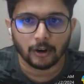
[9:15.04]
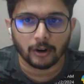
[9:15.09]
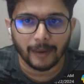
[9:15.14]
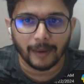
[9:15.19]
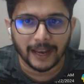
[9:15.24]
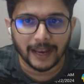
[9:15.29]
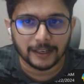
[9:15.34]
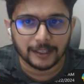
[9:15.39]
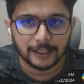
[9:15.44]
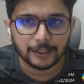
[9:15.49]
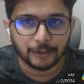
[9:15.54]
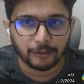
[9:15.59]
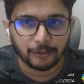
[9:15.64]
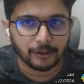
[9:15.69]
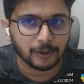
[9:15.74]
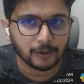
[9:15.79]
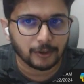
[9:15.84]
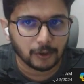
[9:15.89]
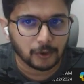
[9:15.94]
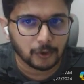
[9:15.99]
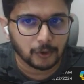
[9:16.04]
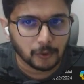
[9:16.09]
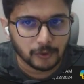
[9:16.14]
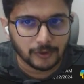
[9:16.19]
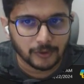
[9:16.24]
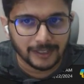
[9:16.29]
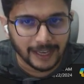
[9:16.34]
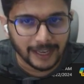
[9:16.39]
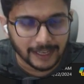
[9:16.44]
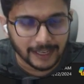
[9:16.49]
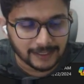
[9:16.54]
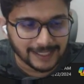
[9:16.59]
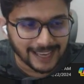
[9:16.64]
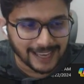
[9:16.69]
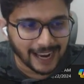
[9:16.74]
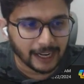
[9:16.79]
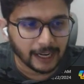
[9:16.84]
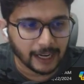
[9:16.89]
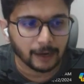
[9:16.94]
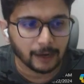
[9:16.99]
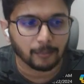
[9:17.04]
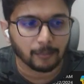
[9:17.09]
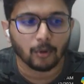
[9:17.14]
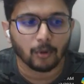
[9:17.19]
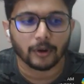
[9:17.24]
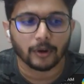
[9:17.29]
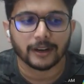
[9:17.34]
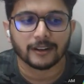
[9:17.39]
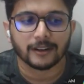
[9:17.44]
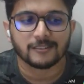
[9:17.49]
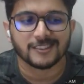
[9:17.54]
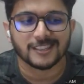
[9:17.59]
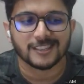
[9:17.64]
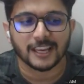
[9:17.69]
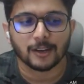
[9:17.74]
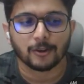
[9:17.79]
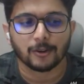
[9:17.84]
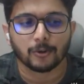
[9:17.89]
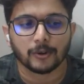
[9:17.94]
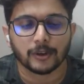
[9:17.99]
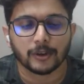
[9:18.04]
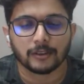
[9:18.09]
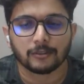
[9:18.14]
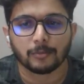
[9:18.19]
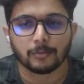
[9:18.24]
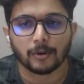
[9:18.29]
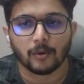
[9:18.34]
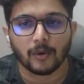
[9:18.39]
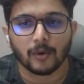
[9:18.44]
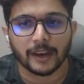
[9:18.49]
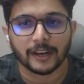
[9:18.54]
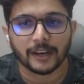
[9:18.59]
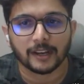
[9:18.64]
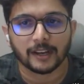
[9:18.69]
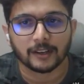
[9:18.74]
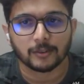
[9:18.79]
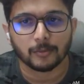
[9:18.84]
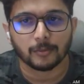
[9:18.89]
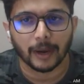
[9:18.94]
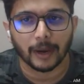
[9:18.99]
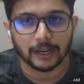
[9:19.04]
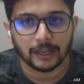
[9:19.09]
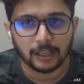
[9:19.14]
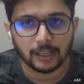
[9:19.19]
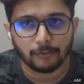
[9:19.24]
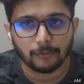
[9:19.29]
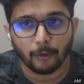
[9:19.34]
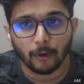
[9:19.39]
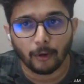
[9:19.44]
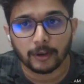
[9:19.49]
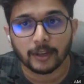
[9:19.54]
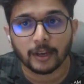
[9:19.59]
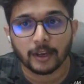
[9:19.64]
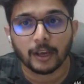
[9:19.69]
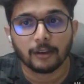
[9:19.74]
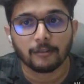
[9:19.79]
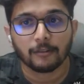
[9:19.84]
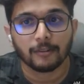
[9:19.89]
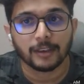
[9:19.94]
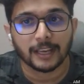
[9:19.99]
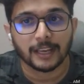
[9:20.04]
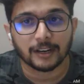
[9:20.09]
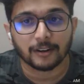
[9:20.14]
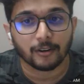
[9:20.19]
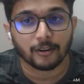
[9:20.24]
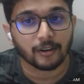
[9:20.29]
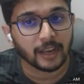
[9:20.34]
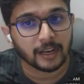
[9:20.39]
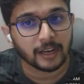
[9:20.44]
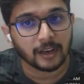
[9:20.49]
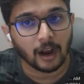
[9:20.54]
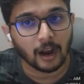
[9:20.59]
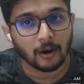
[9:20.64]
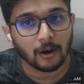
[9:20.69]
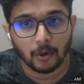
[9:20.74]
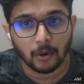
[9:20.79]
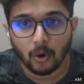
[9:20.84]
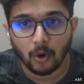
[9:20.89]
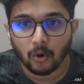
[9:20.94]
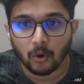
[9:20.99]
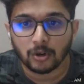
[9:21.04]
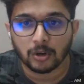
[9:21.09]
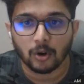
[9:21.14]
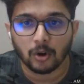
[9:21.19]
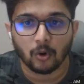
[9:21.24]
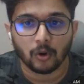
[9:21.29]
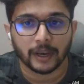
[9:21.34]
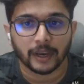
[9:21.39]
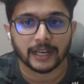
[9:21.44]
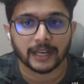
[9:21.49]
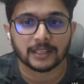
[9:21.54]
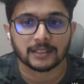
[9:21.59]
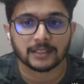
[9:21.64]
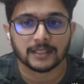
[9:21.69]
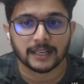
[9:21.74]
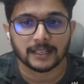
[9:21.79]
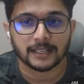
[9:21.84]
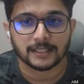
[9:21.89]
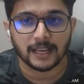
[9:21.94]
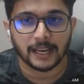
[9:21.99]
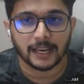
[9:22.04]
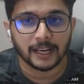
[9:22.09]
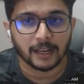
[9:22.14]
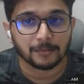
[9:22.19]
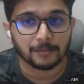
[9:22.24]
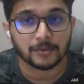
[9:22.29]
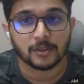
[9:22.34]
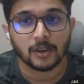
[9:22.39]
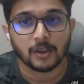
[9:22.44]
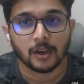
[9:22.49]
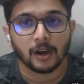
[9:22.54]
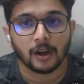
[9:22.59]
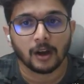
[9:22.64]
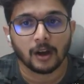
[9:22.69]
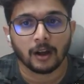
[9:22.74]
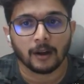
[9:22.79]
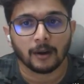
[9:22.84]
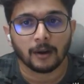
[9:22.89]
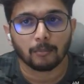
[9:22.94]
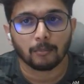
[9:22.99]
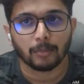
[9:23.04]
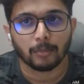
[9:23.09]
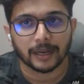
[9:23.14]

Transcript: not mandatory to use the exact endpoint Xano is providing us by default. We can create our own logins and signups. Uh,